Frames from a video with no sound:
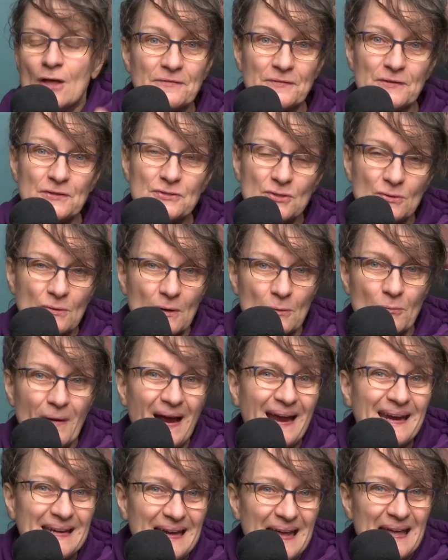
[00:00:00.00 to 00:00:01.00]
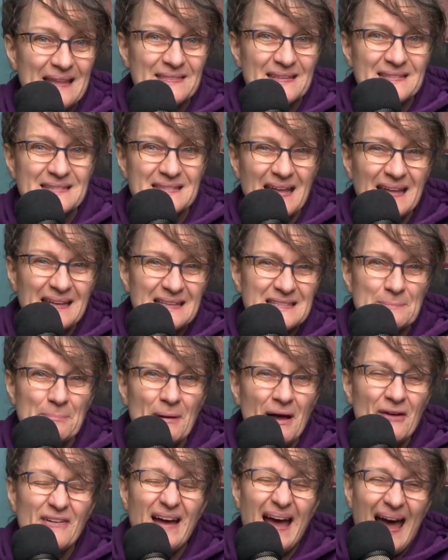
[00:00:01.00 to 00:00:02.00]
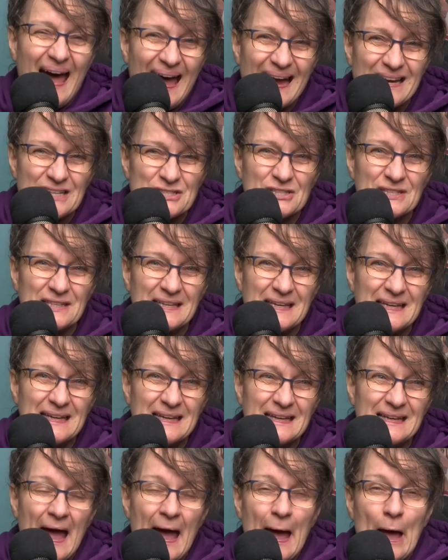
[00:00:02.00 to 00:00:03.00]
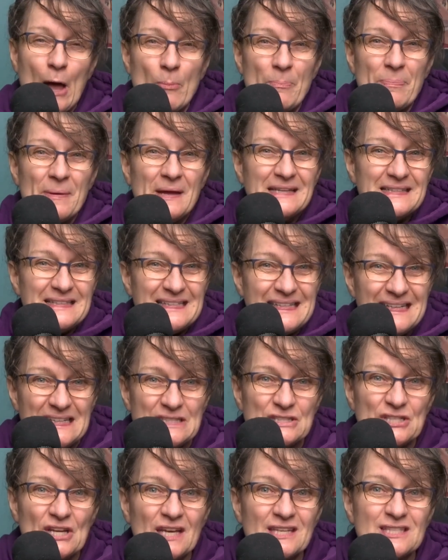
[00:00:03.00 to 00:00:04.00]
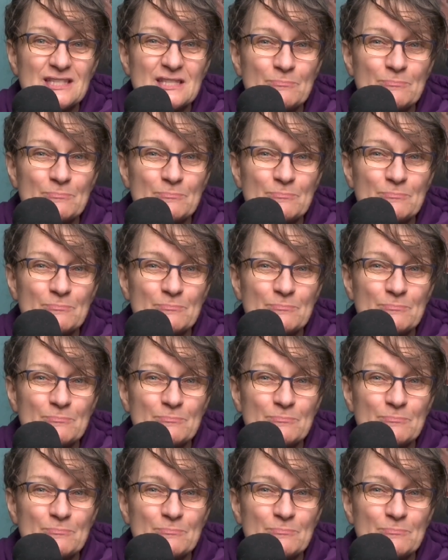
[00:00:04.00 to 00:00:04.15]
And if you do it right, the things above actually help teaching